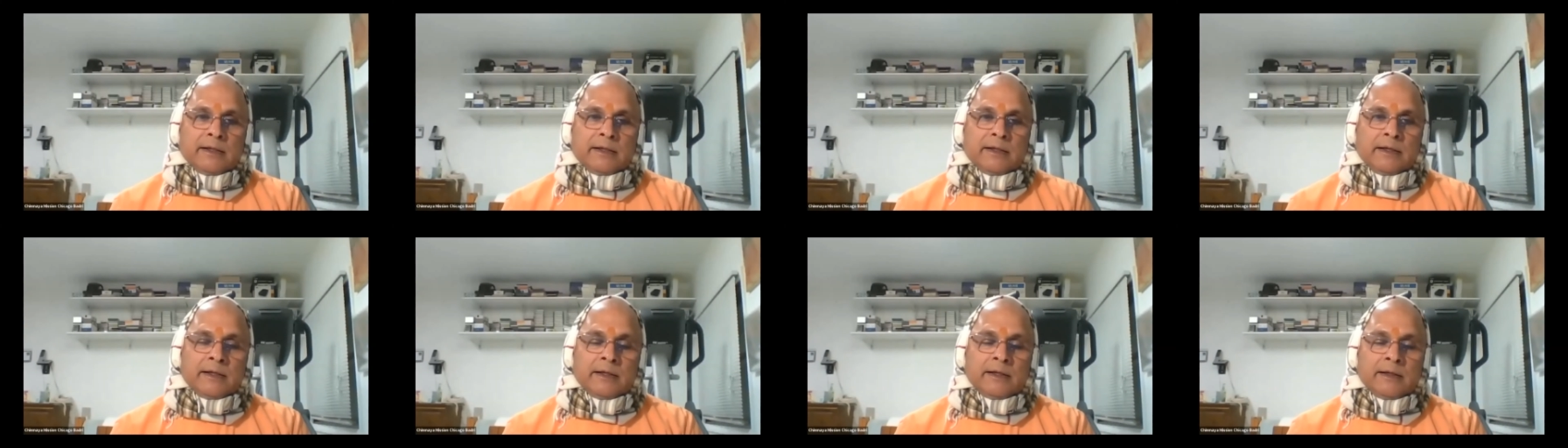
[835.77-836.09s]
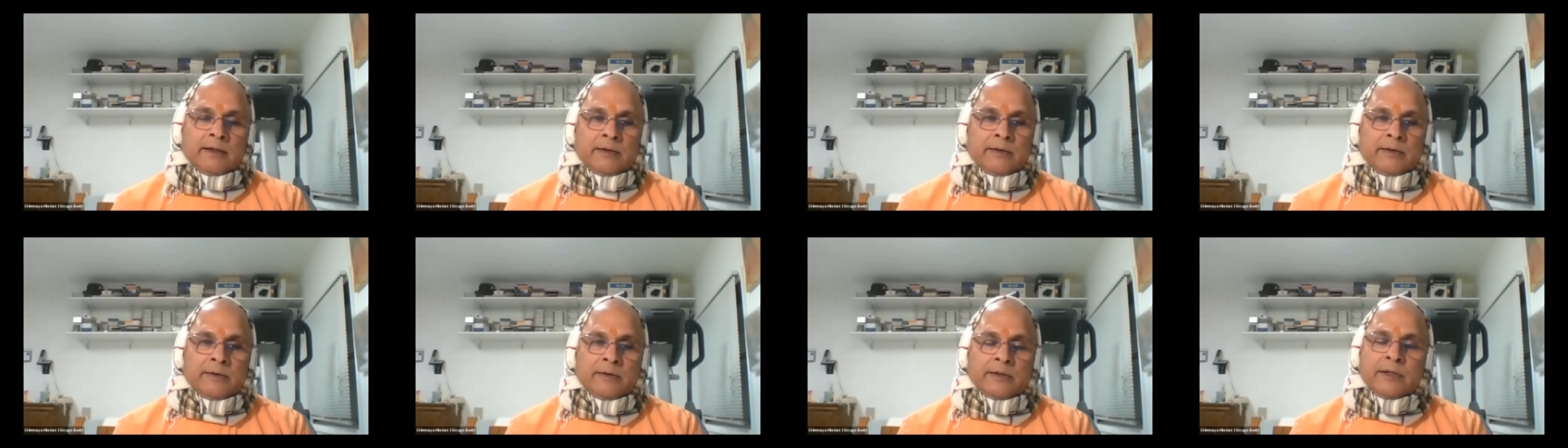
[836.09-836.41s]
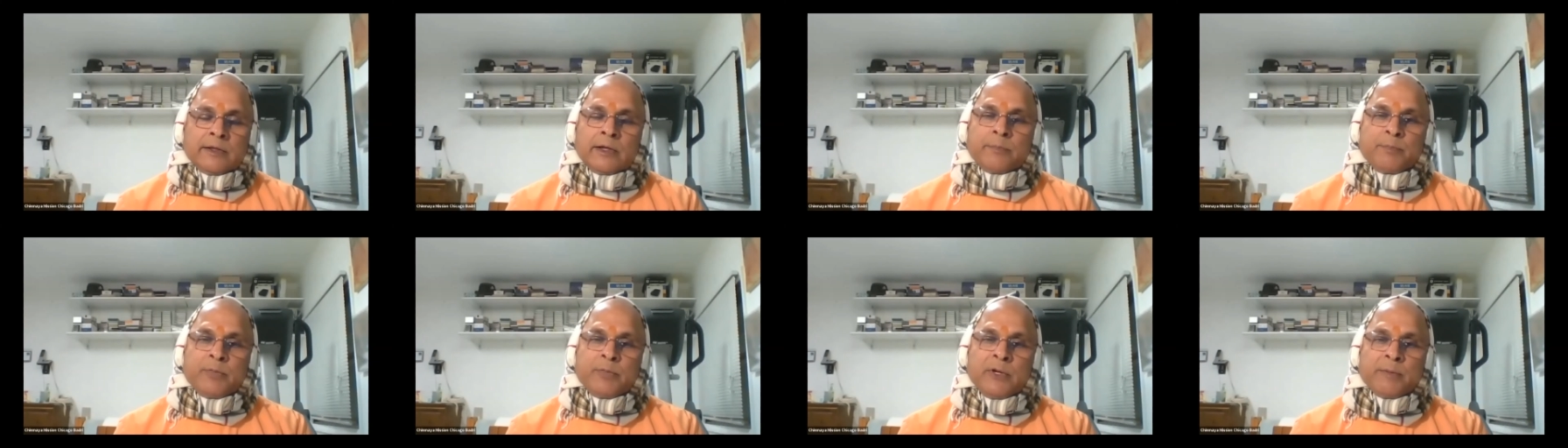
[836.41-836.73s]
uh,
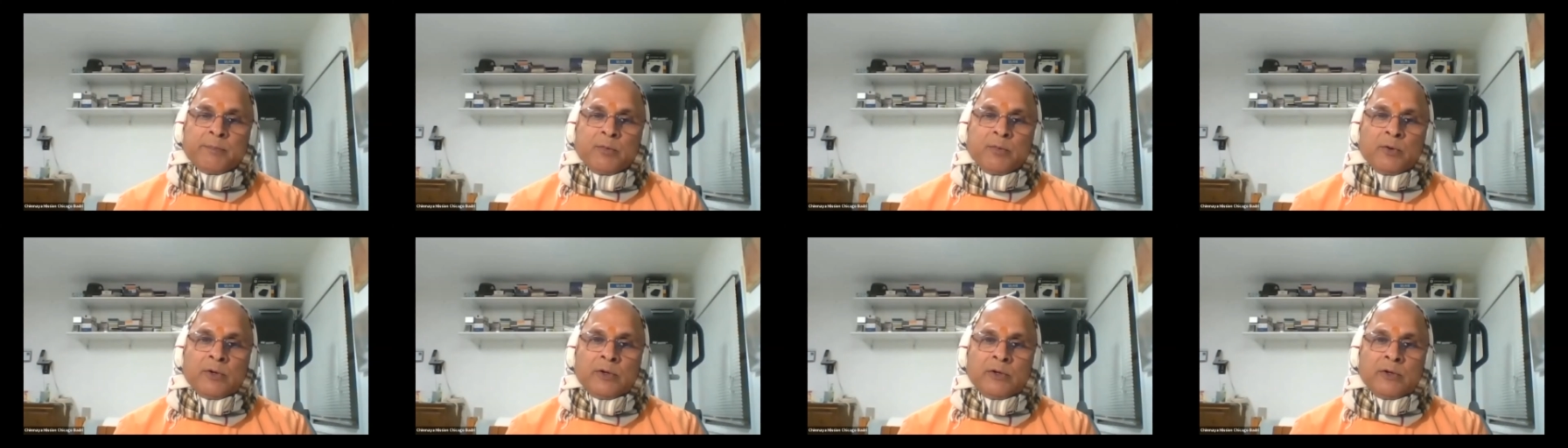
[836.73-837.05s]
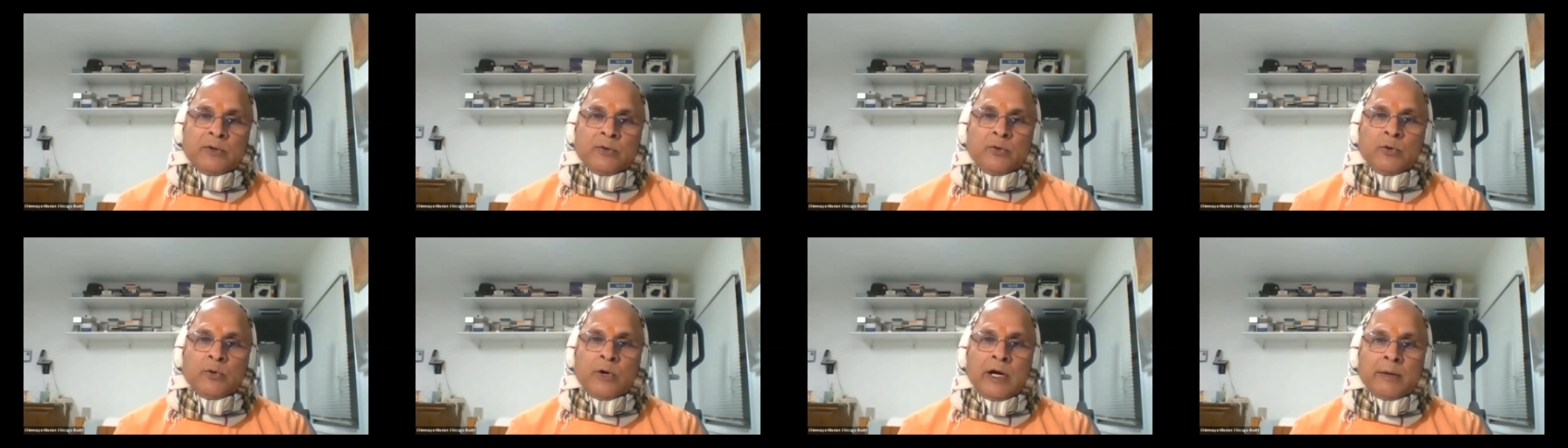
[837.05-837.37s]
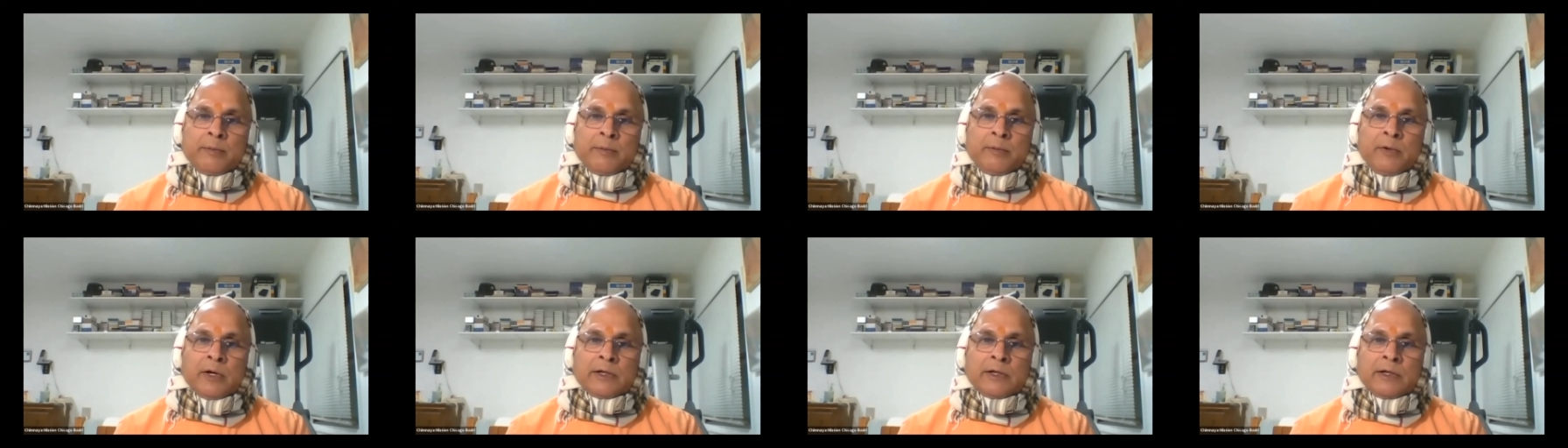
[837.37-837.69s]
the people who have
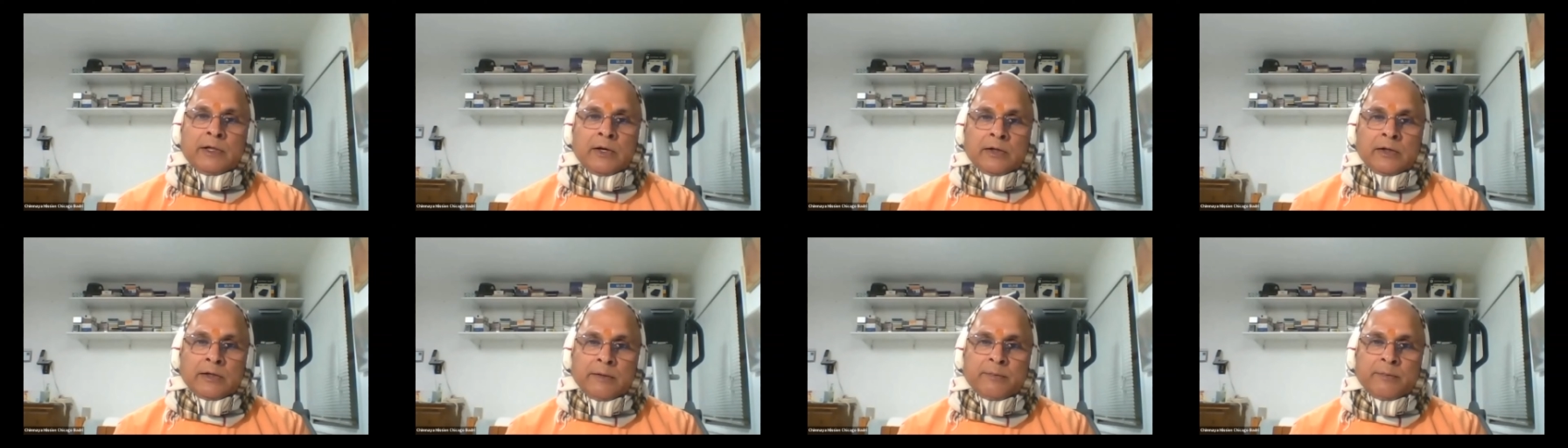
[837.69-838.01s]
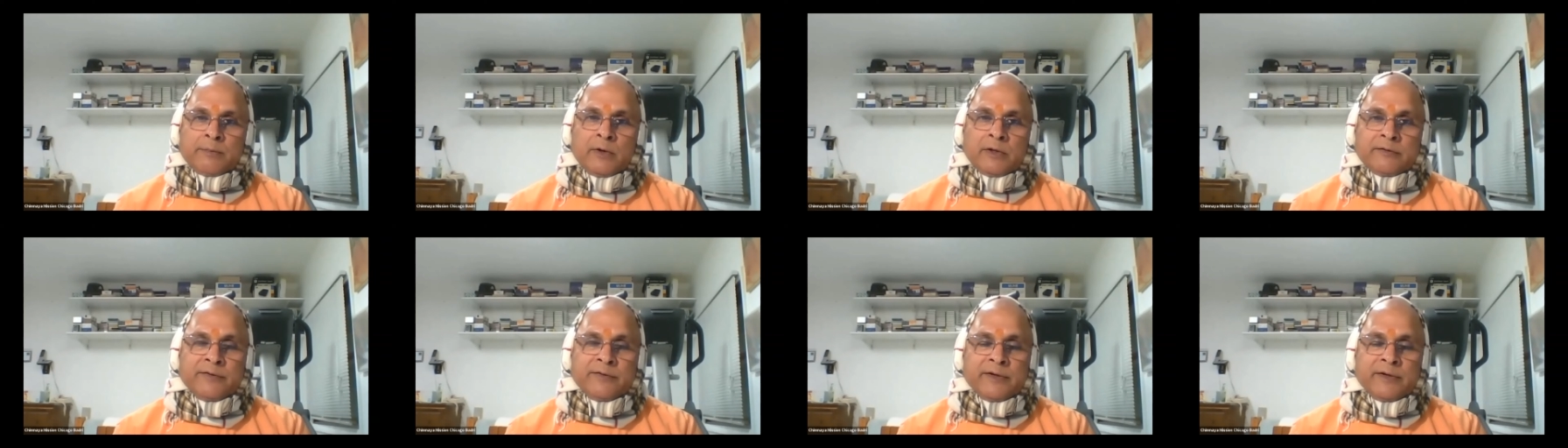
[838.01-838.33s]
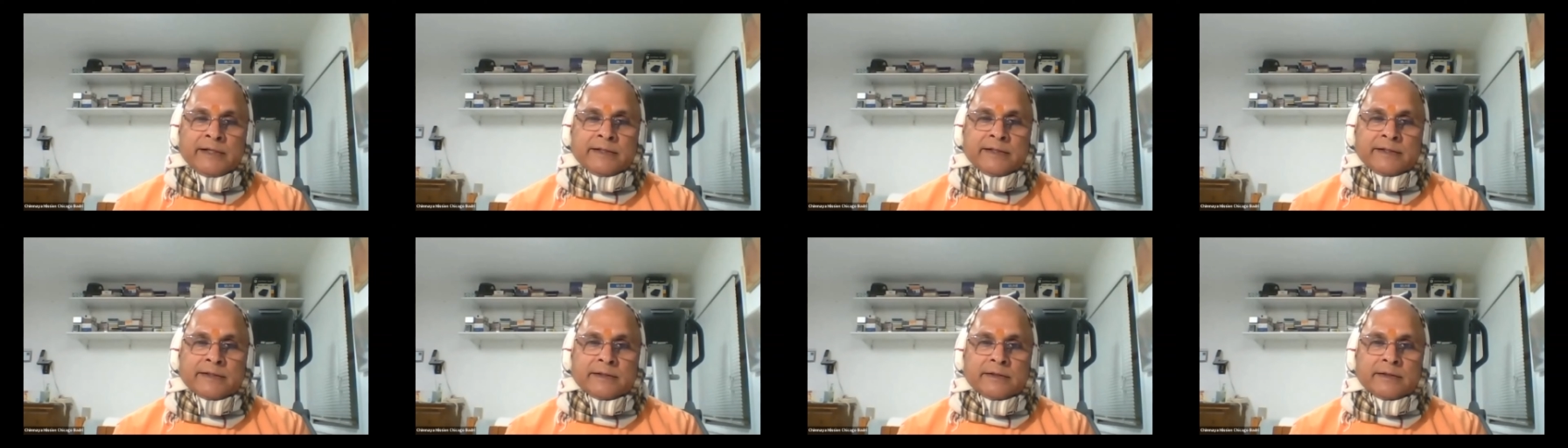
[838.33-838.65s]
got lot of
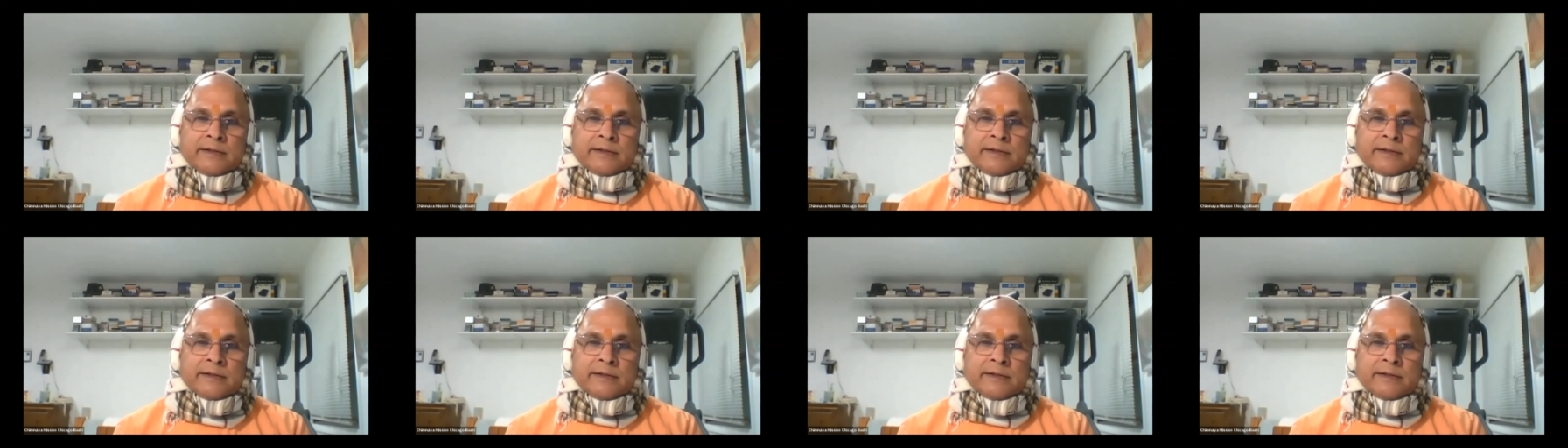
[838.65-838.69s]
confidence,